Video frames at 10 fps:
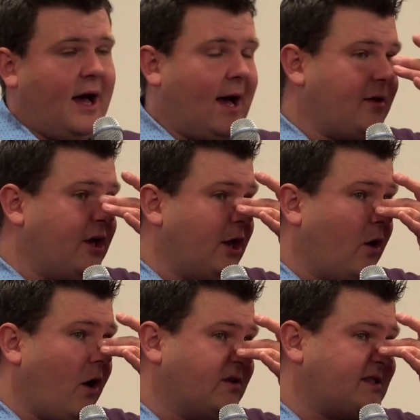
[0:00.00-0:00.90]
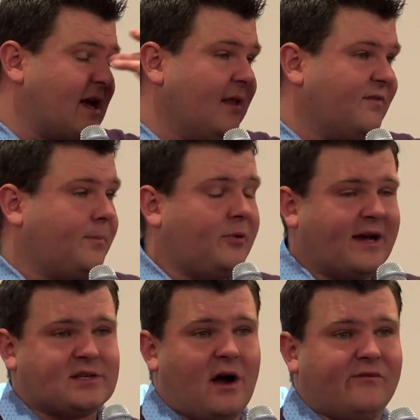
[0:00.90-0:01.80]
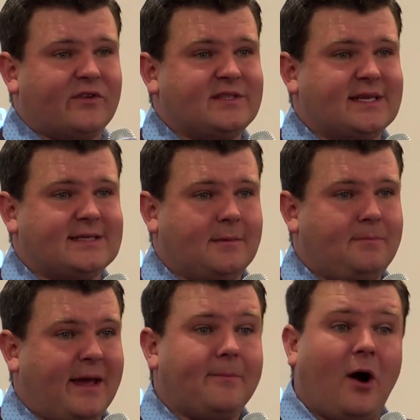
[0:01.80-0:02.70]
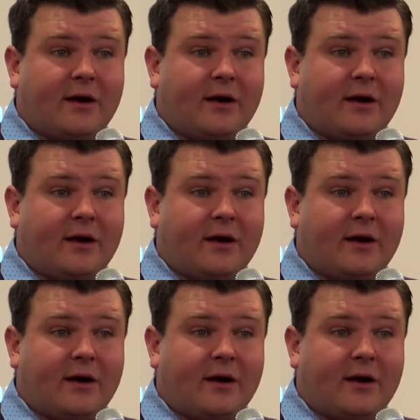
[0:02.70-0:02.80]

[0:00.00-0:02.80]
uh, you know, host all of the press conferences and big